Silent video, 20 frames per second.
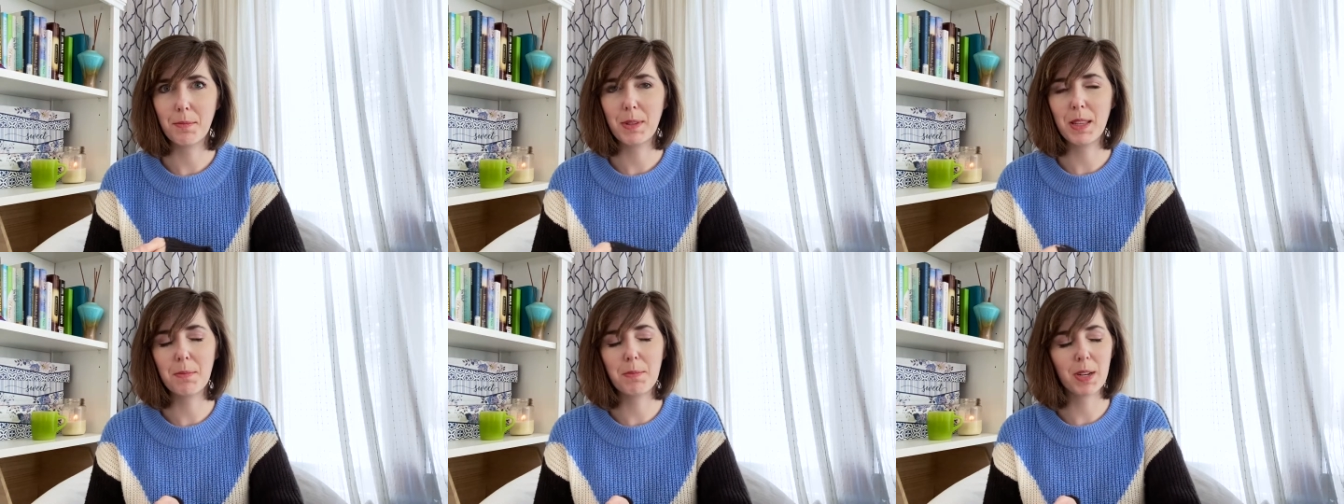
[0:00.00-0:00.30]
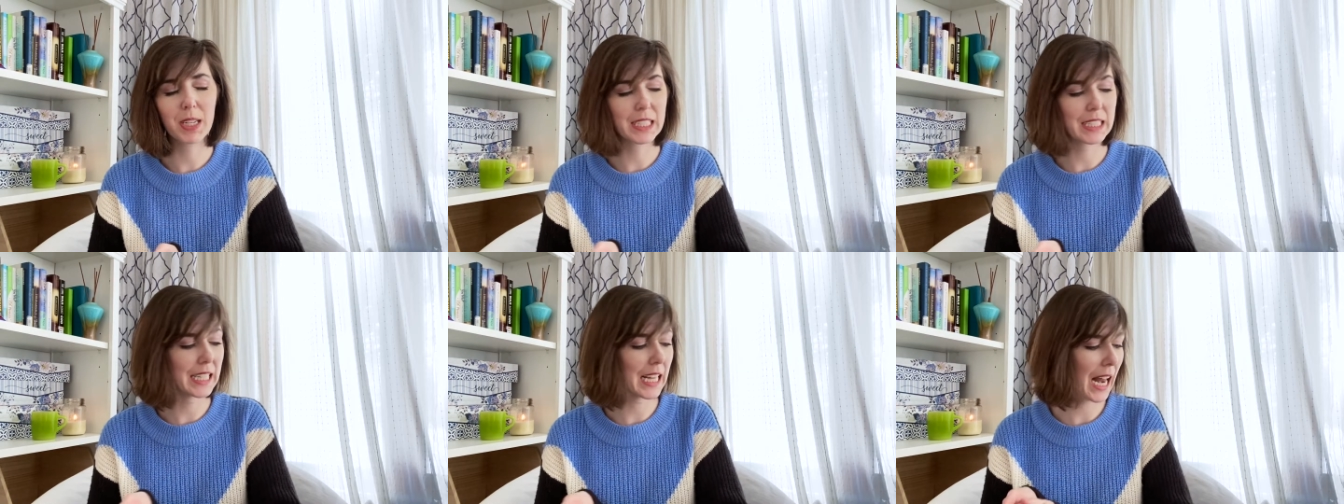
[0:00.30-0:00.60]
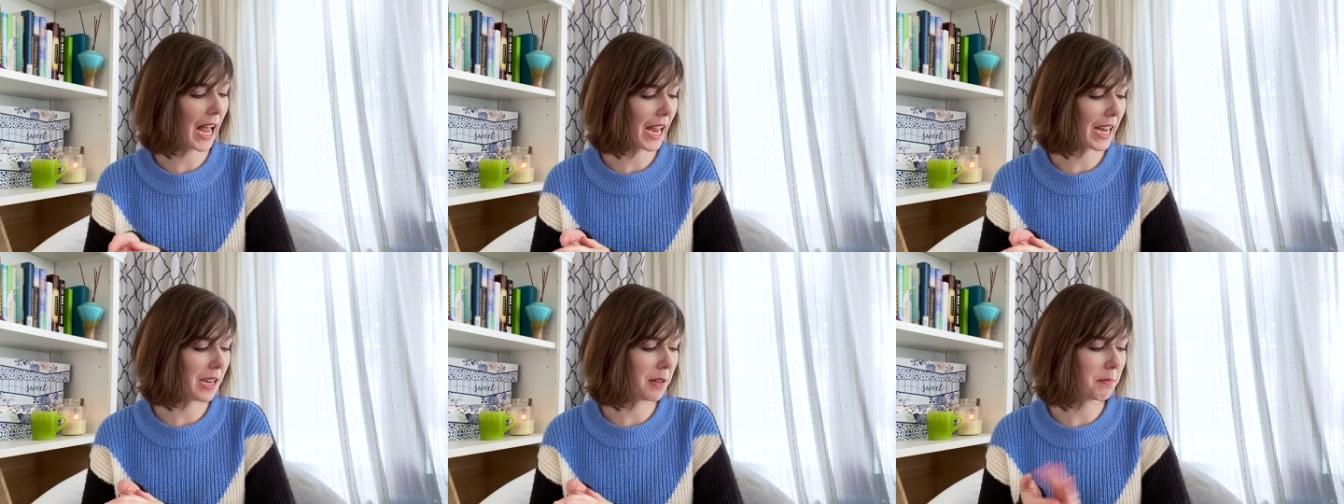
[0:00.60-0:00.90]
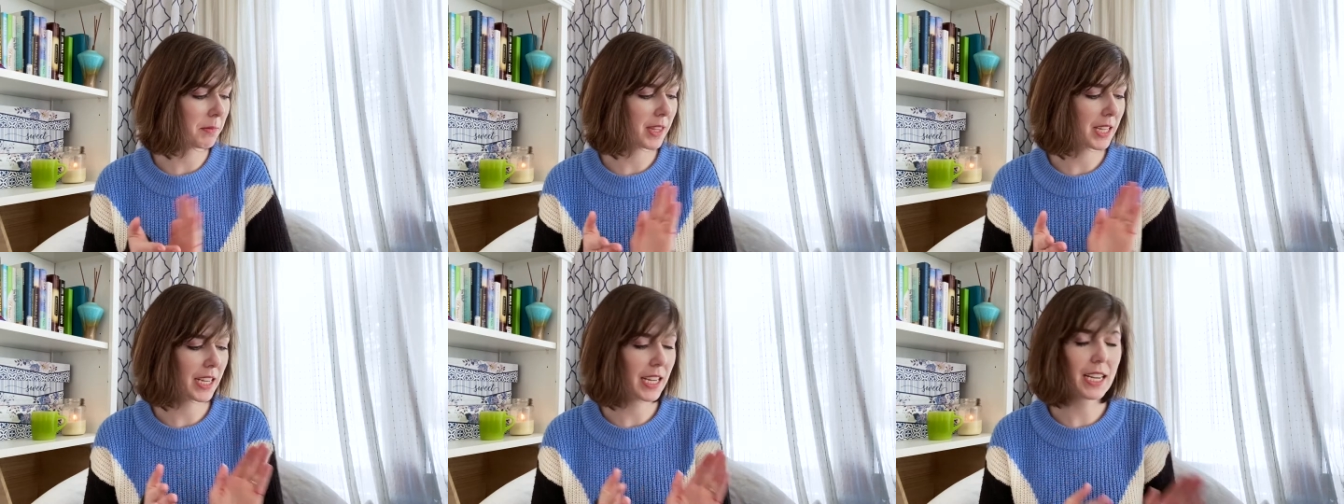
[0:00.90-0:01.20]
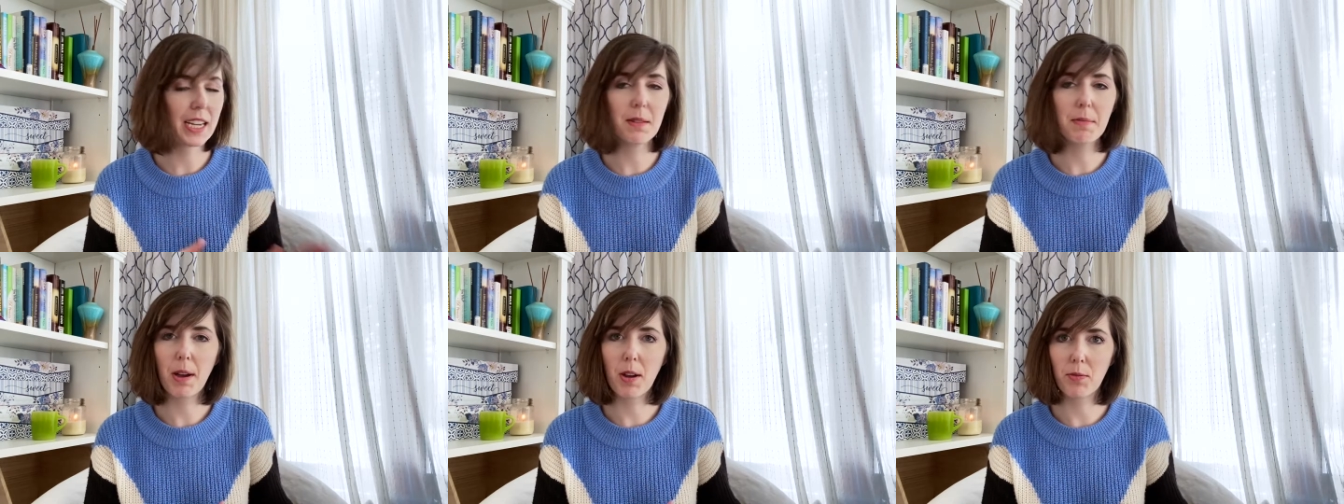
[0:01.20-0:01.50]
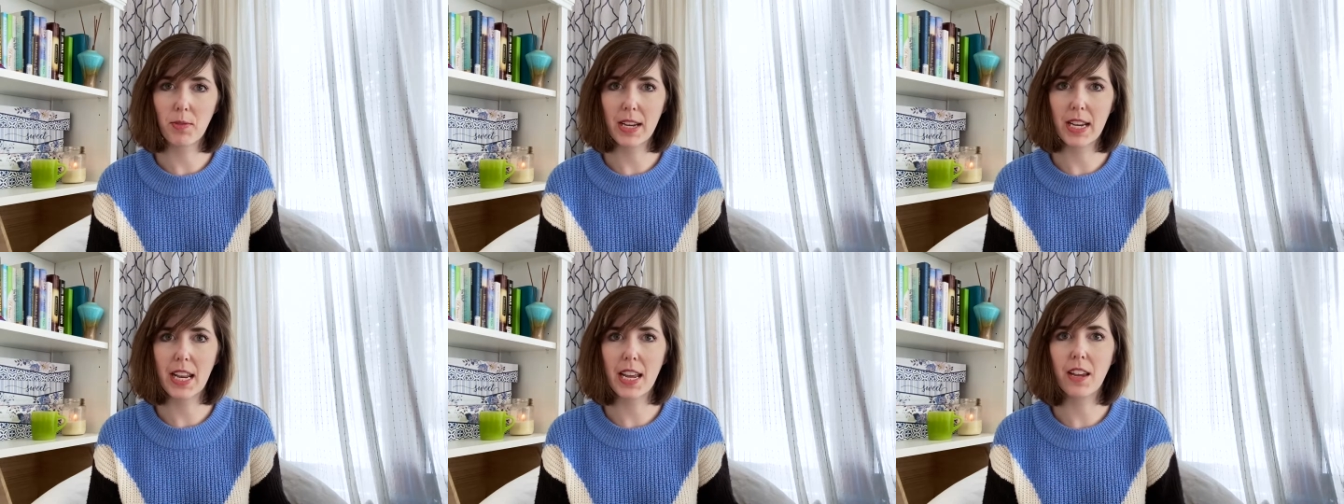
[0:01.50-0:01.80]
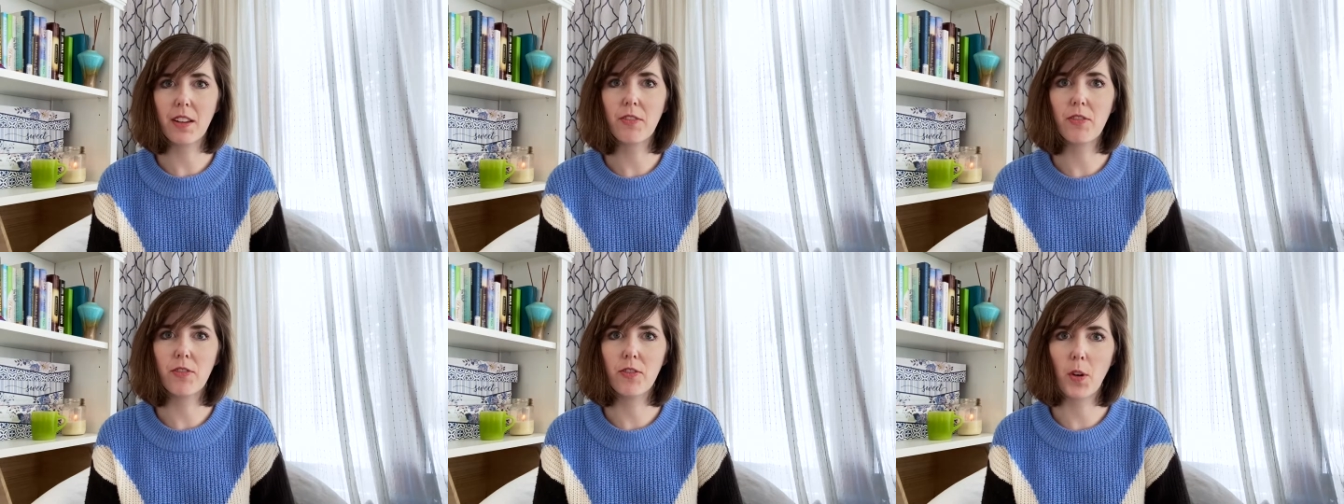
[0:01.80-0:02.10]
of the books that I am thinking about
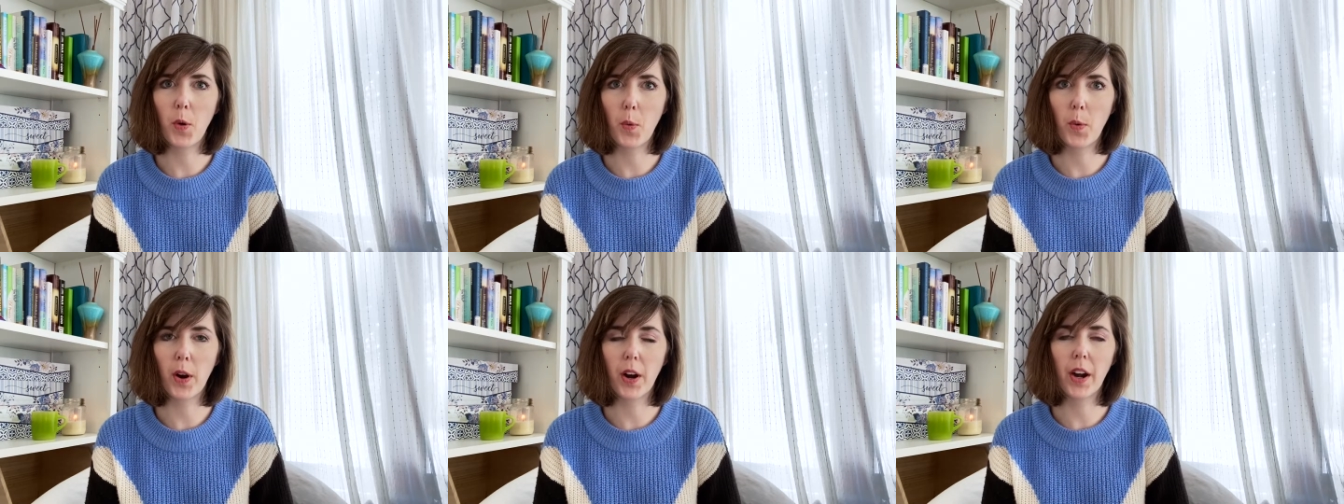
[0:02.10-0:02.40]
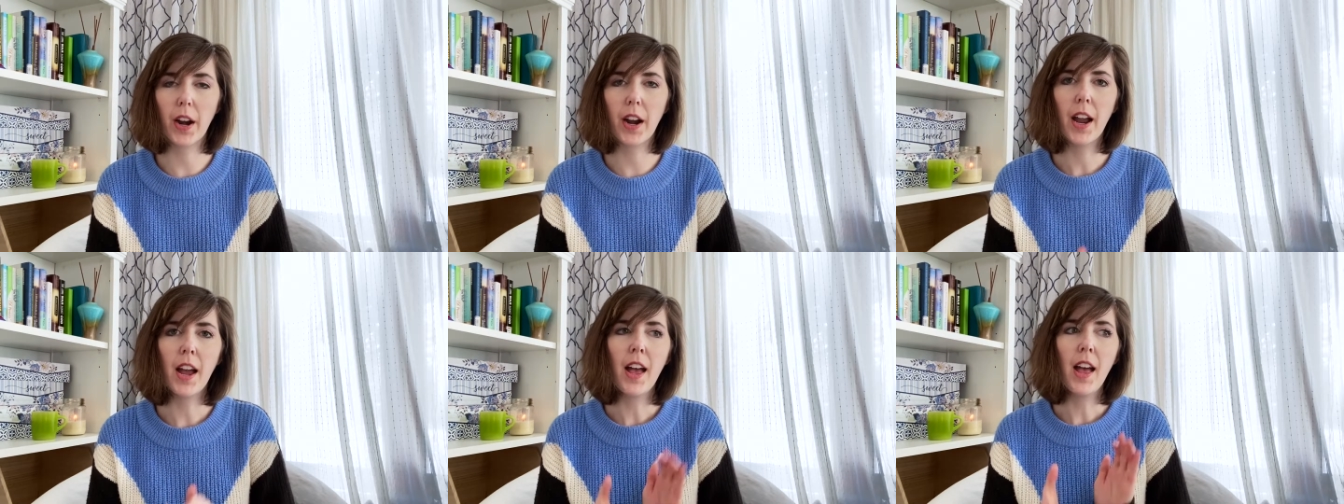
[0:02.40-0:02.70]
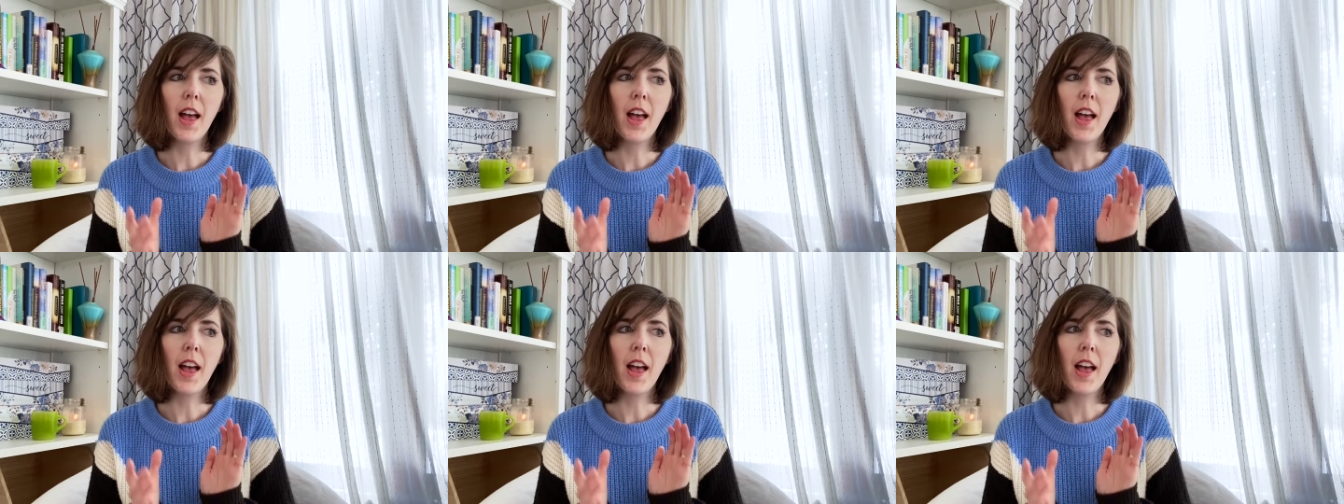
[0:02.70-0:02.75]
reading for